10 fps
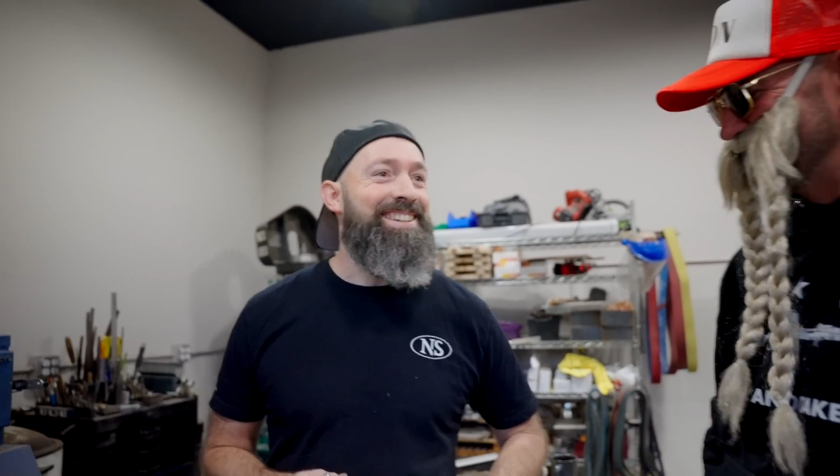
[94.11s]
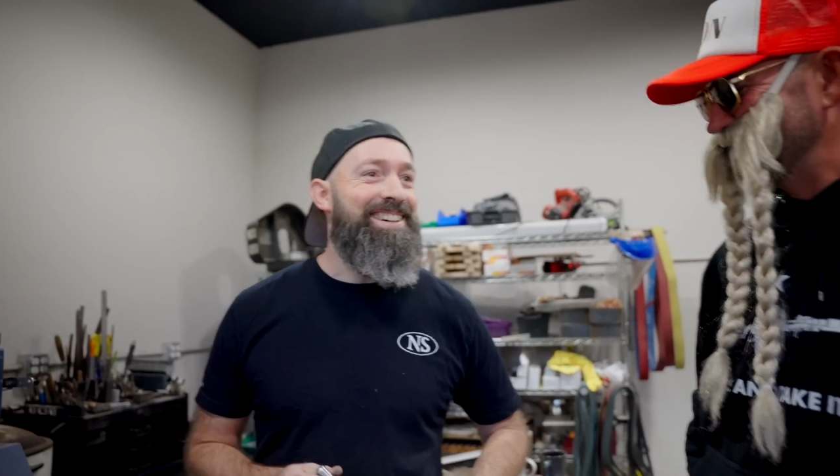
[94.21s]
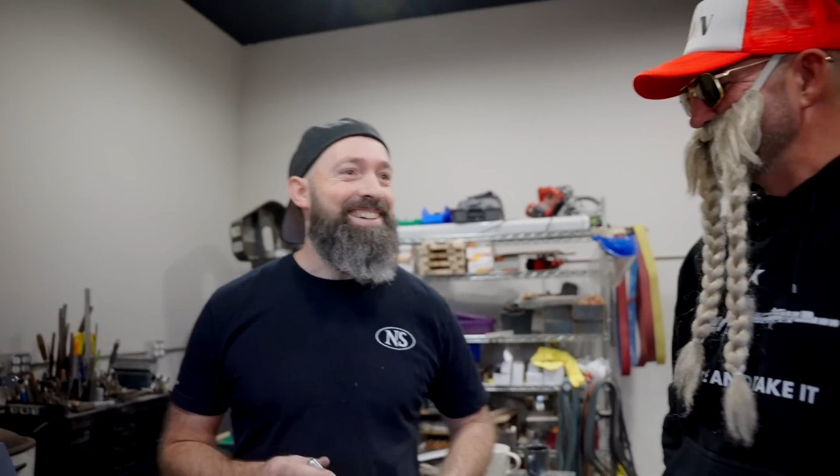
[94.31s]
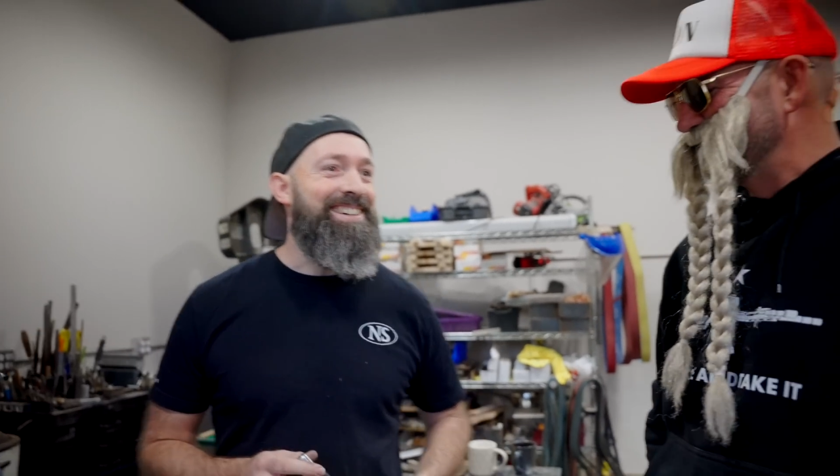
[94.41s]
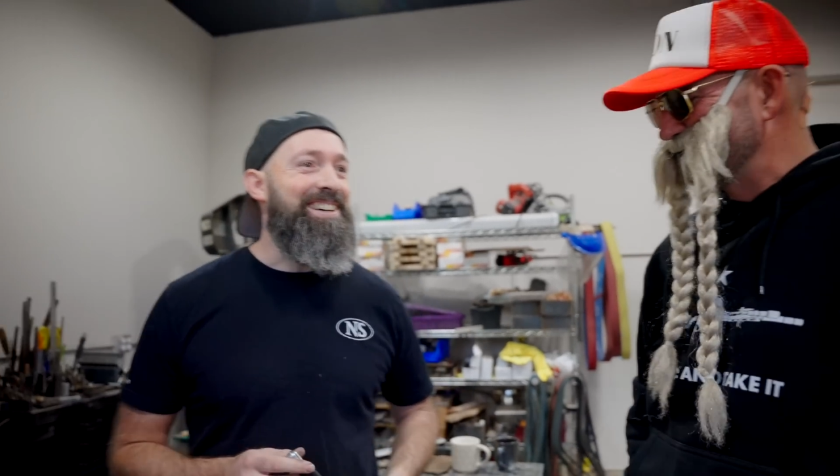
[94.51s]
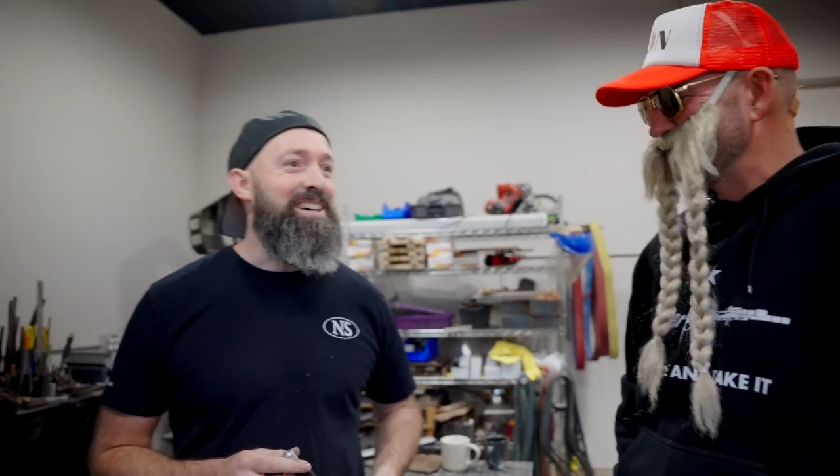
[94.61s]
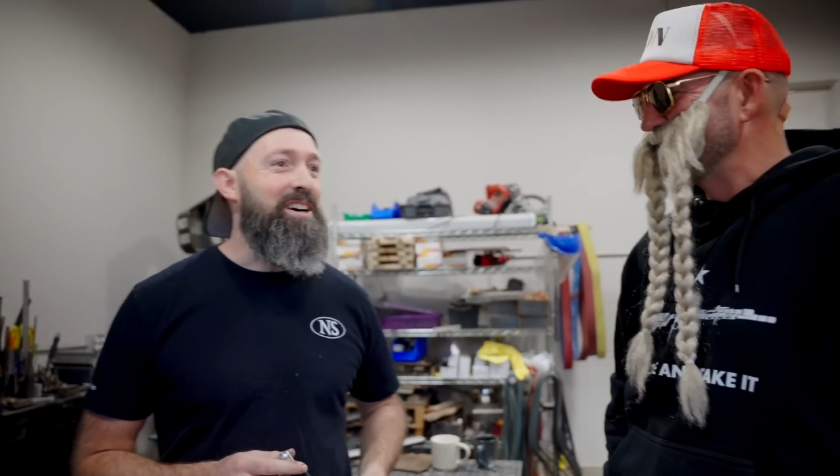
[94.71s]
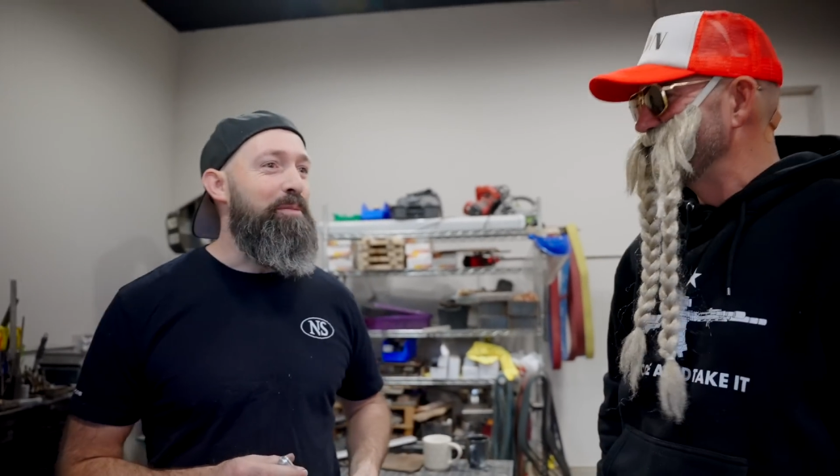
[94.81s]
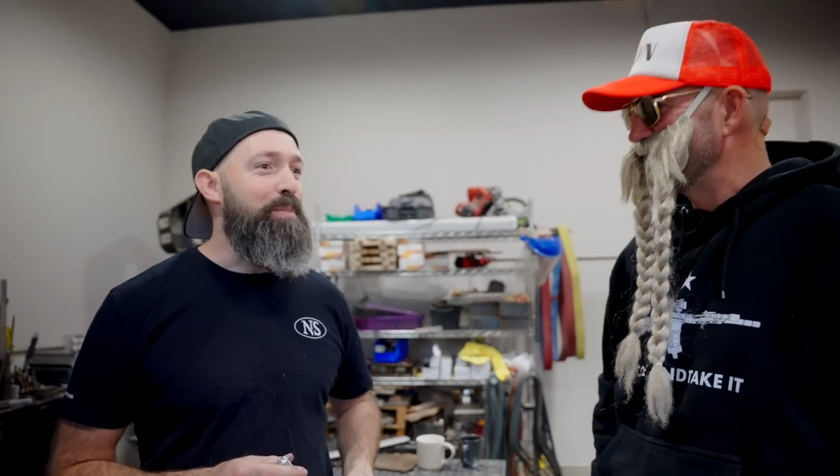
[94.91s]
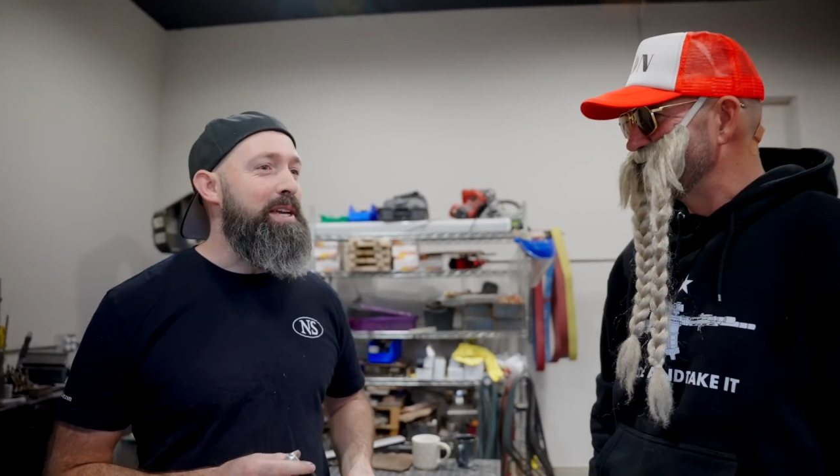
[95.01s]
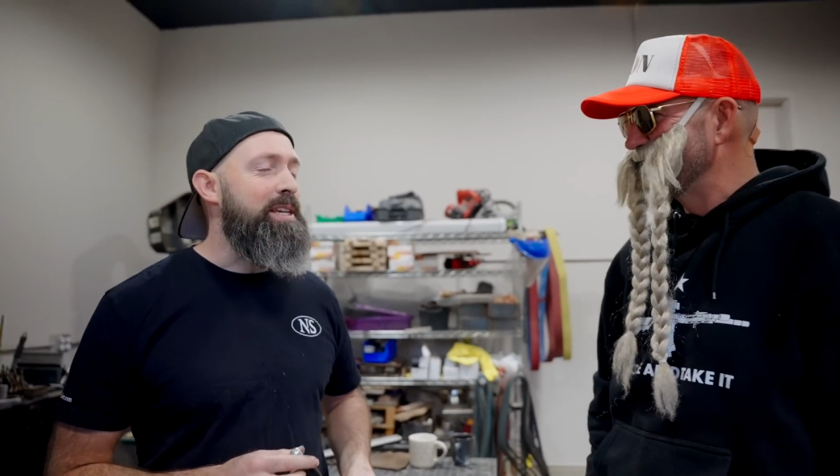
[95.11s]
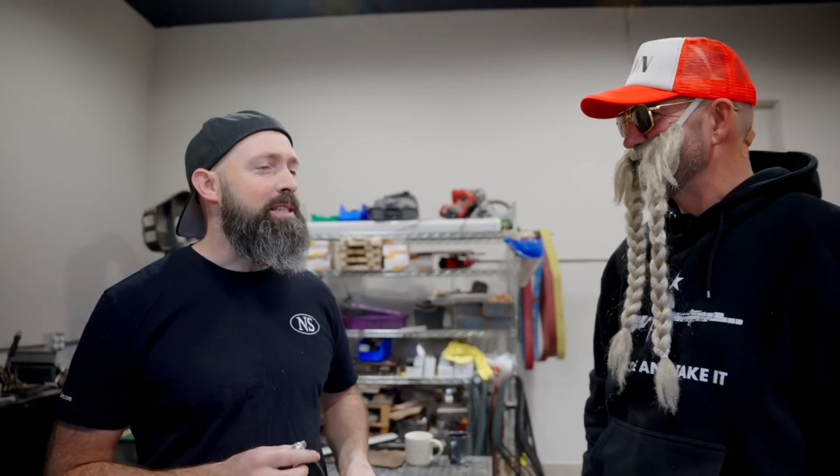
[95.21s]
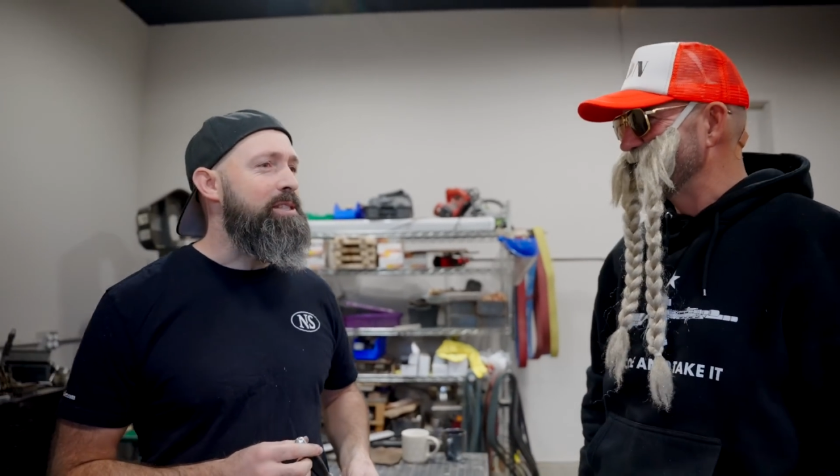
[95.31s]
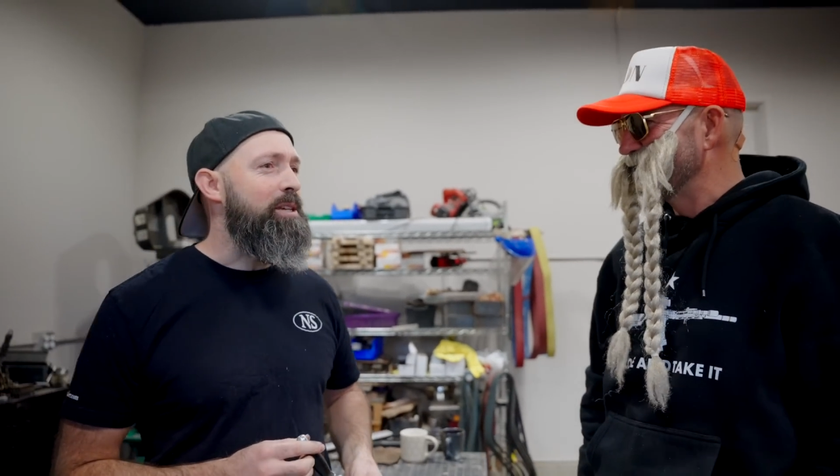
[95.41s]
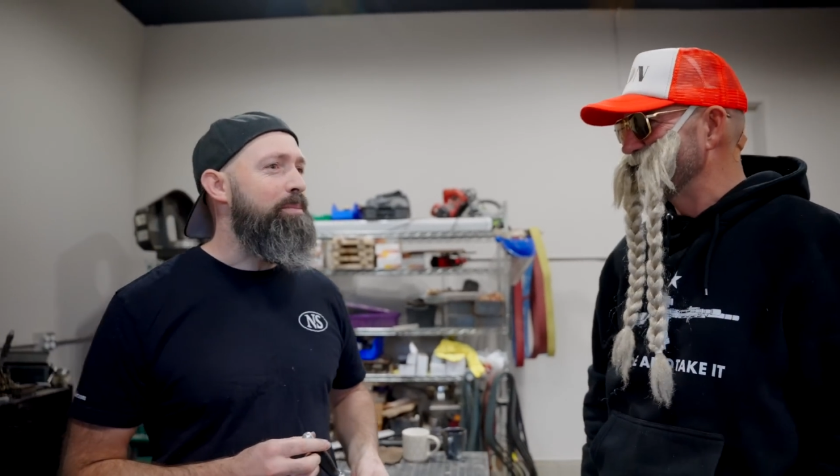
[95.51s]
of
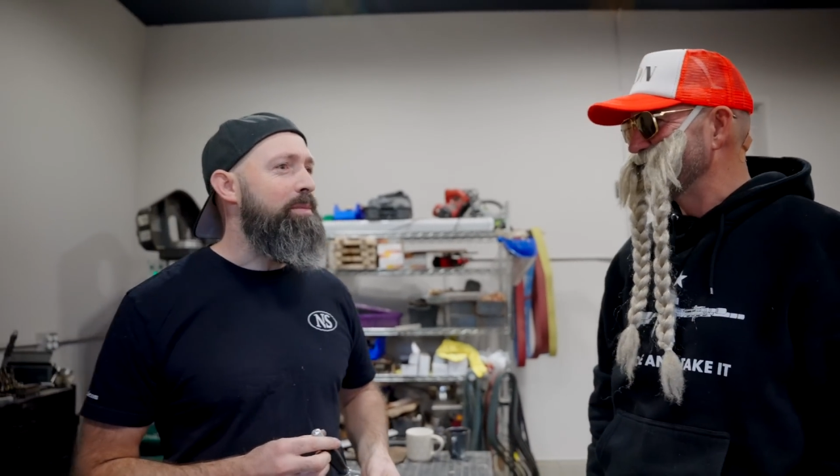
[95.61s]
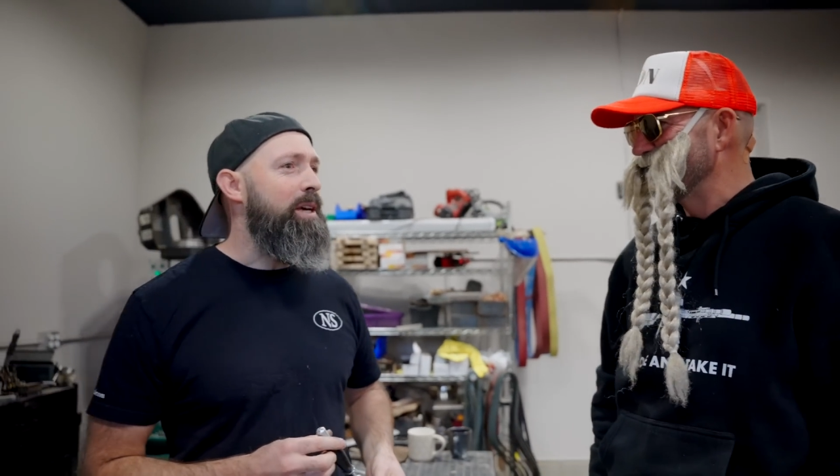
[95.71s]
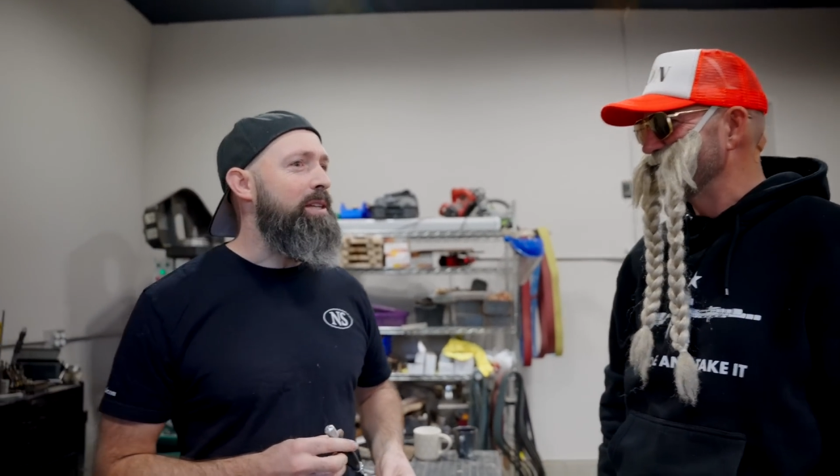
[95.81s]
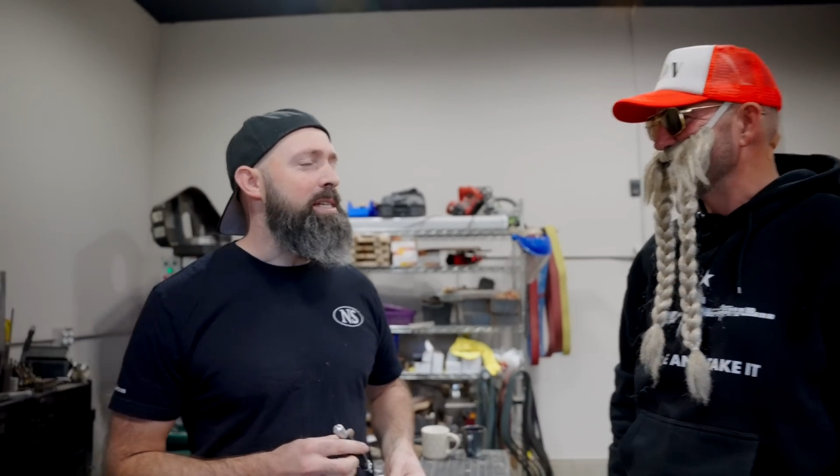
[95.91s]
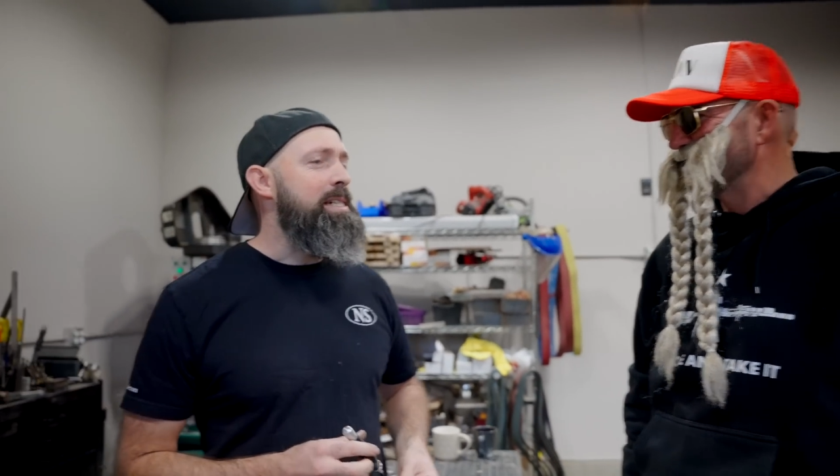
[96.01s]
making something that,